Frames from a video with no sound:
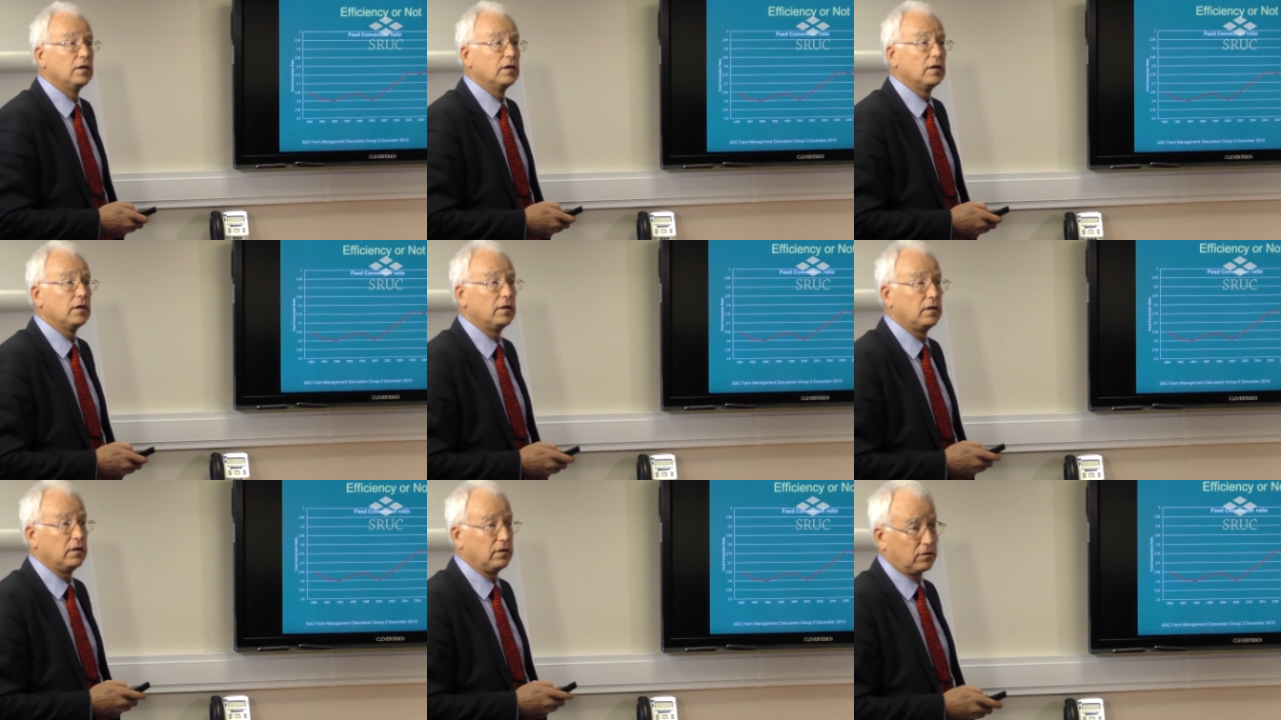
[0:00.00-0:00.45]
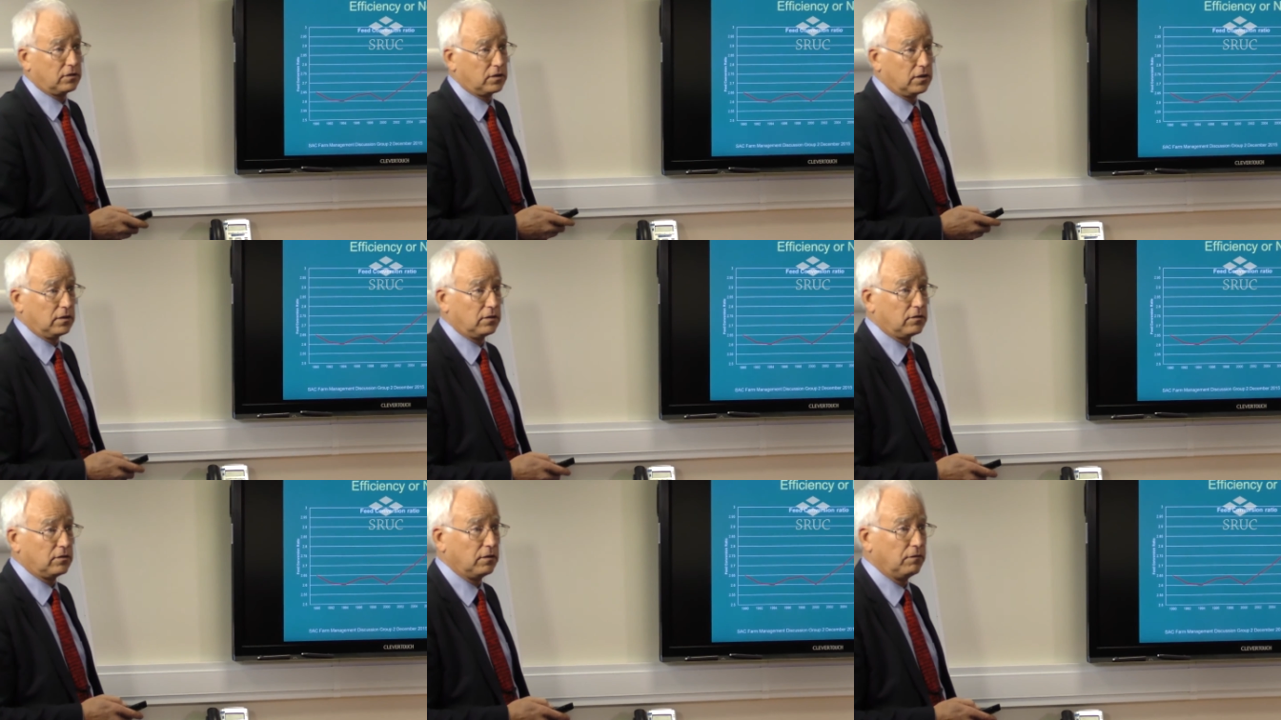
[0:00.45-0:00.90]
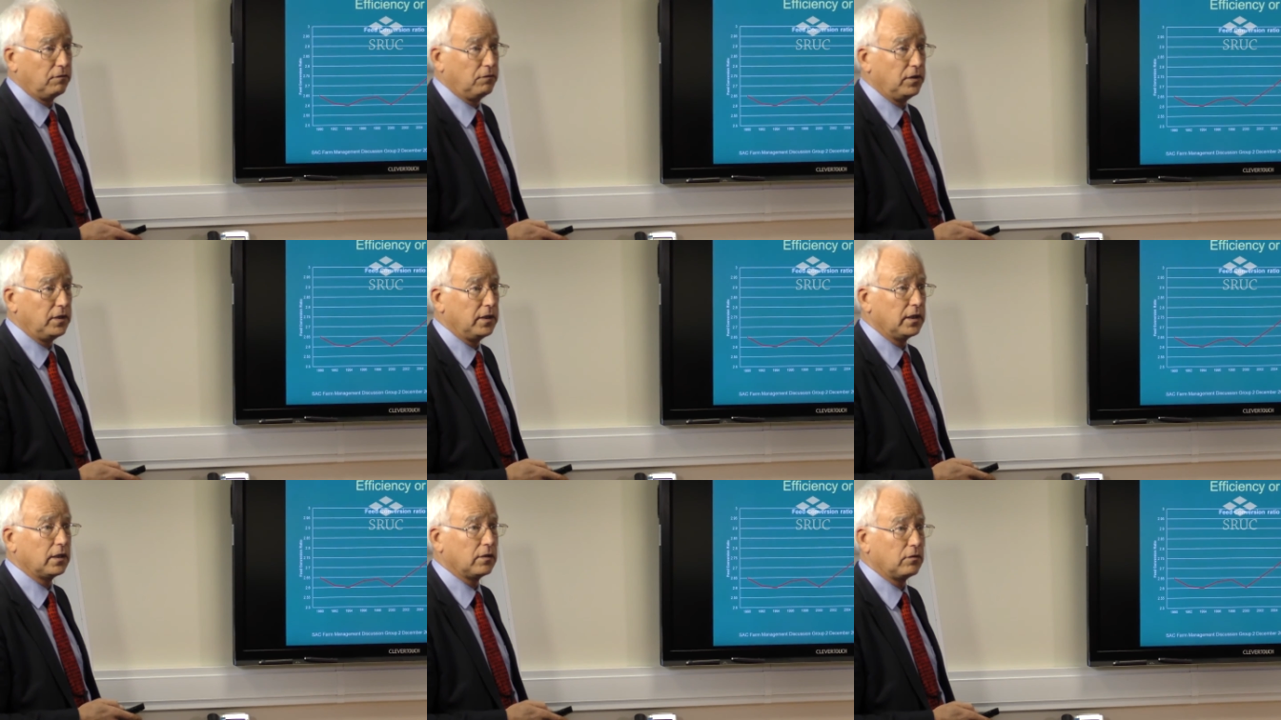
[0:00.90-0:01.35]
in this country
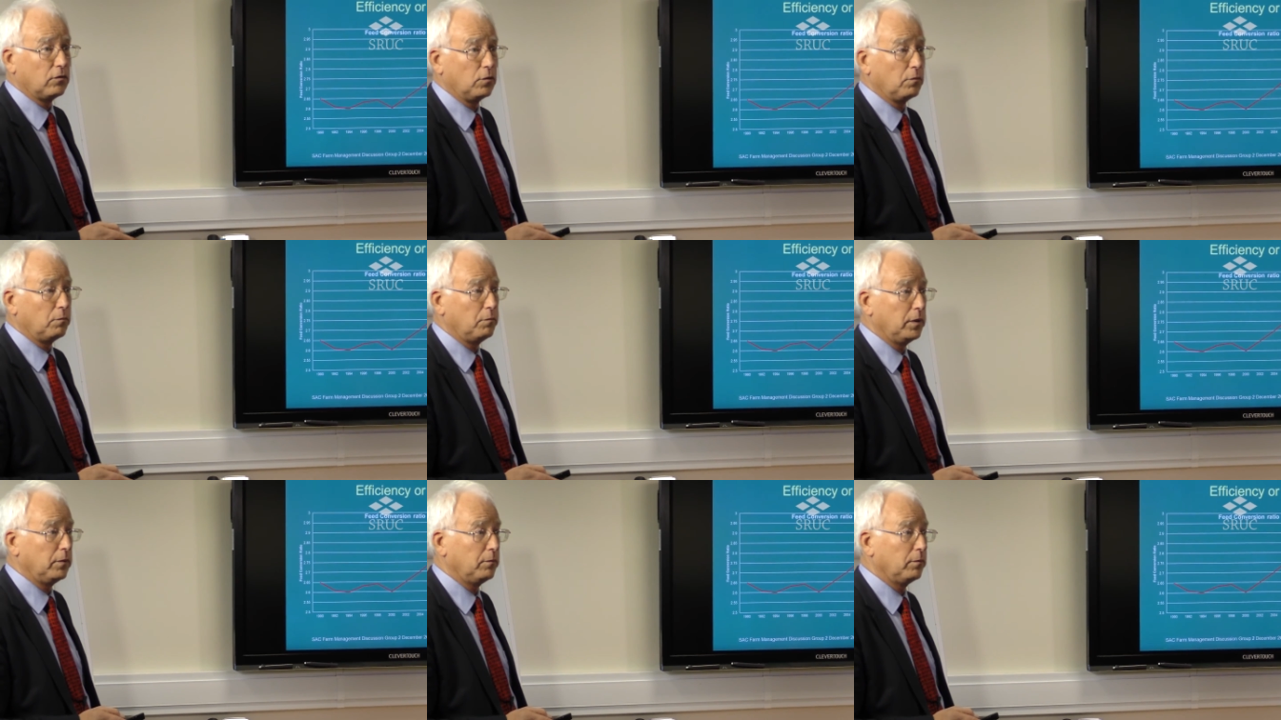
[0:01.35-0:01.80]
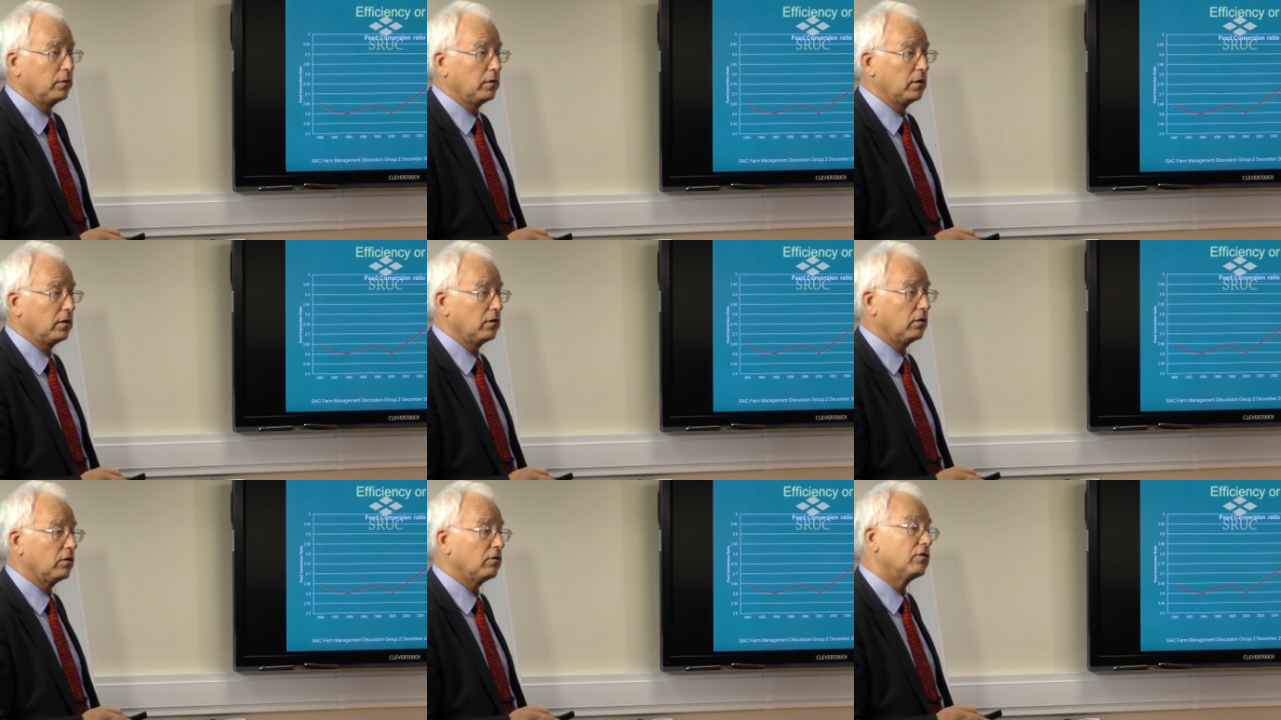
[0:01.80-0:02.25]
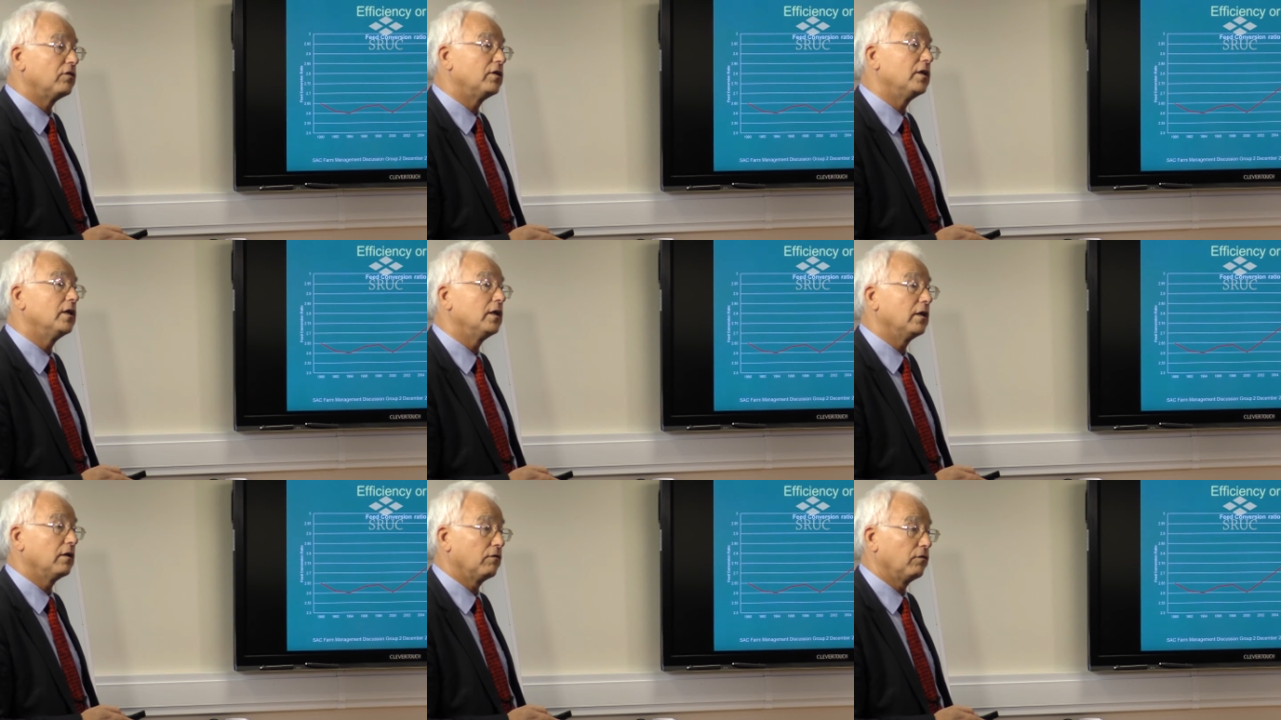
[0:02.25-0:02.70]
feeding our own people and not
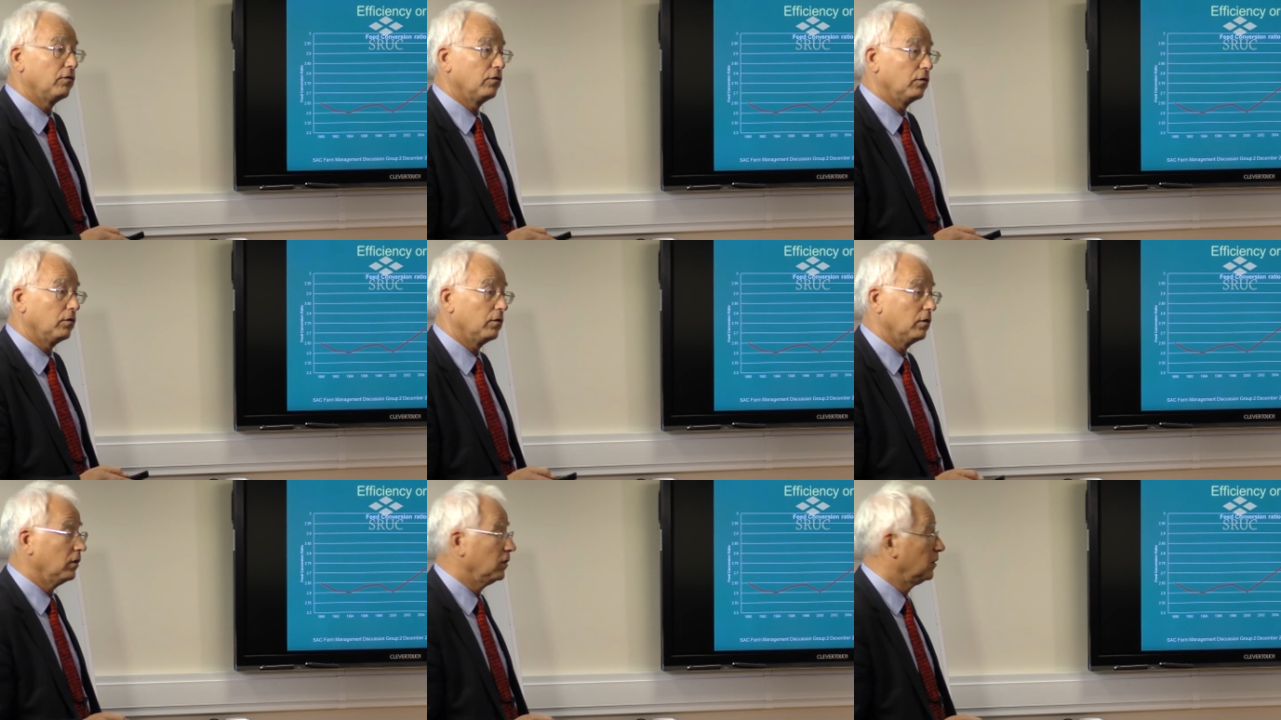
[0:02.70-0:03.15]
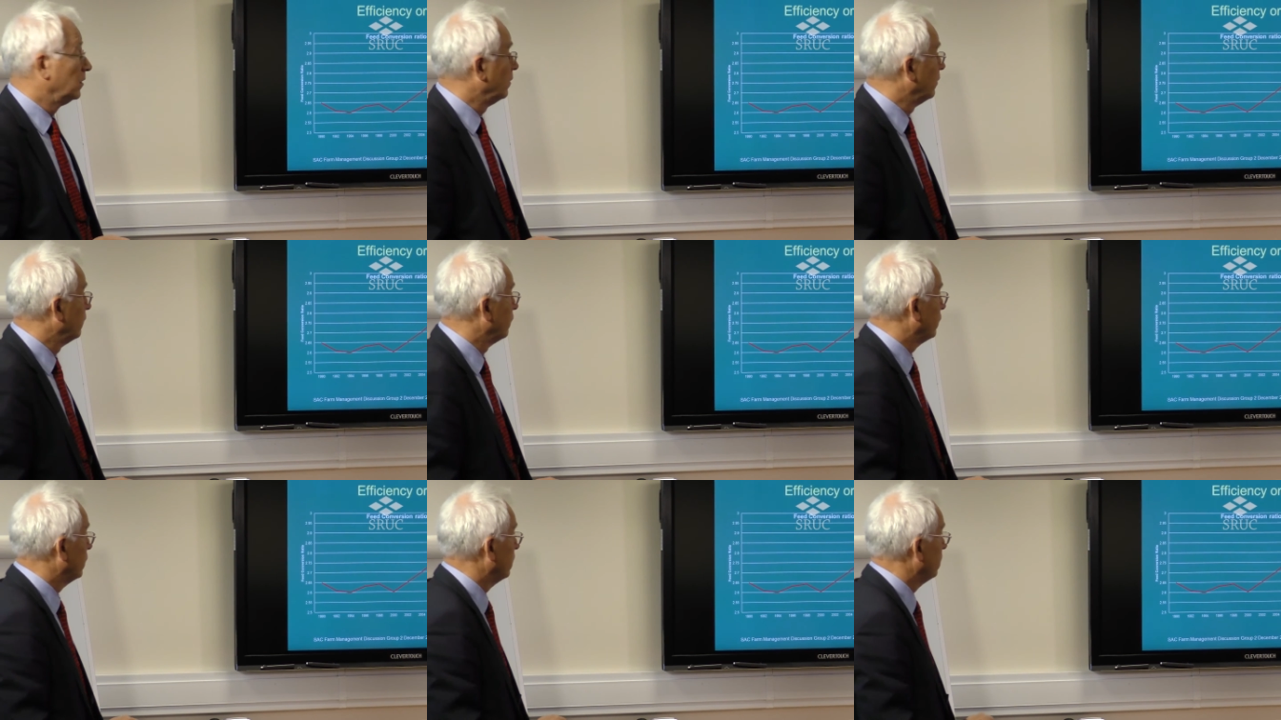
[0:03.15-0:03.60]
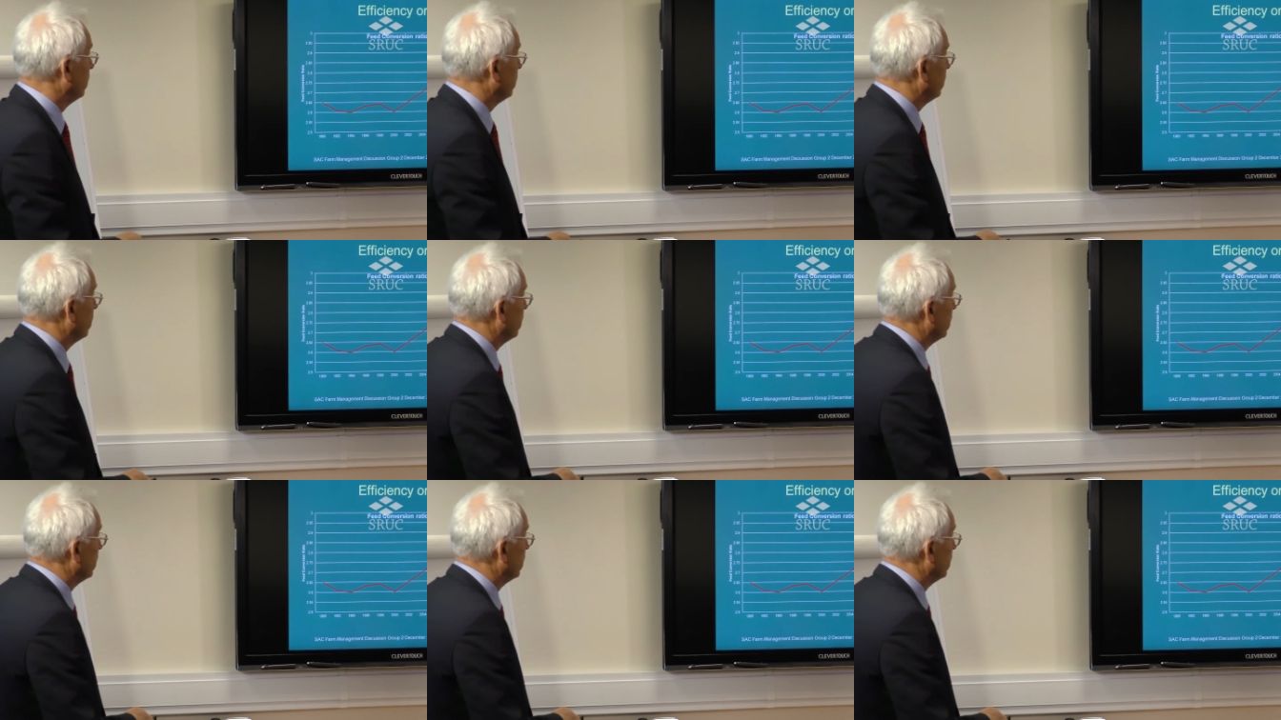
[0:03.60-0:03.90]
stealing food from the